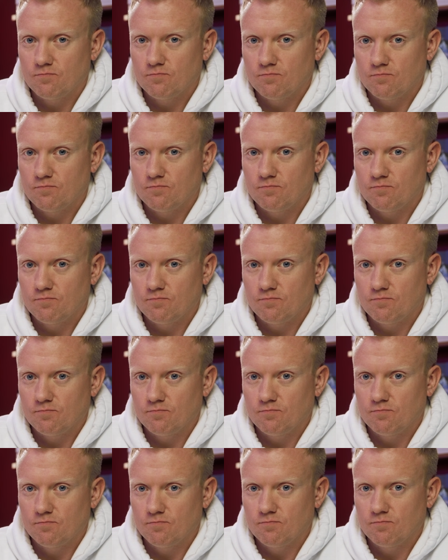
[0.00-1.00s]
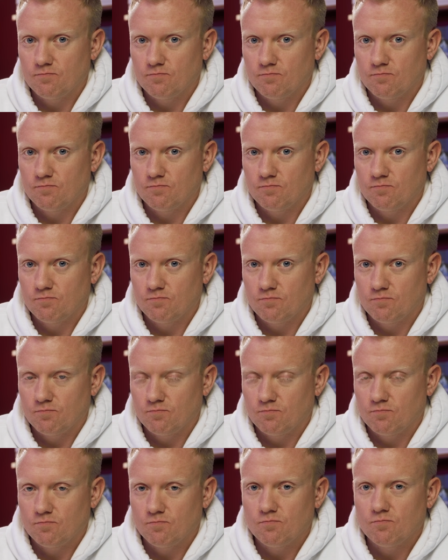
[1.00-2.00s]

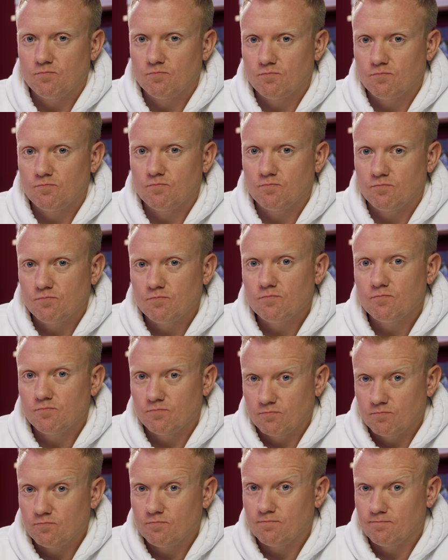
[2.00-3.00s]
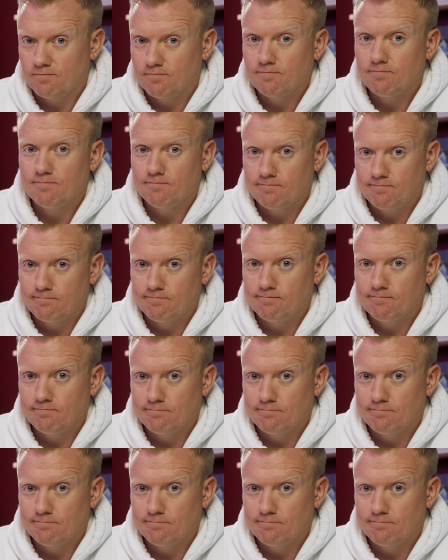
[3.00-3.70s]
This person isn't speaking.